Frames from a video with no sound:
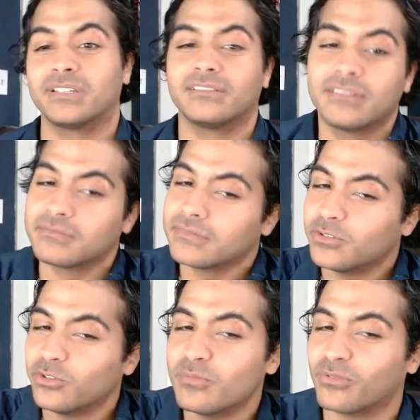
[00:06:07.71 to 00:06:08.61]
mean,
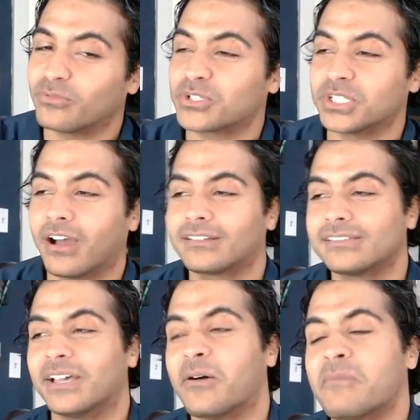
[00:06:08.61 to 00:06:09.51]
you both were shocked,
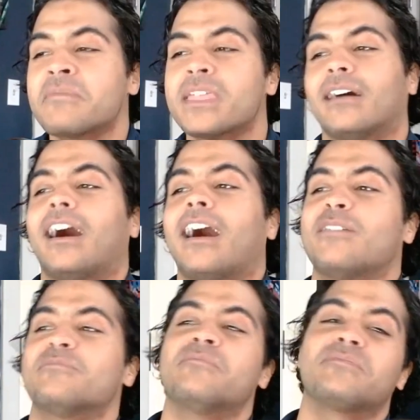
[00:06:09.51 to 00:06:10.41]
so
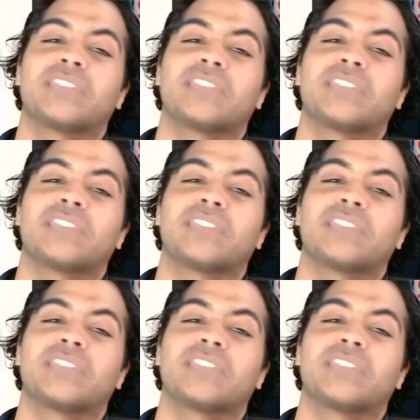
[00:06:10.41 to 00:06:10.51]
and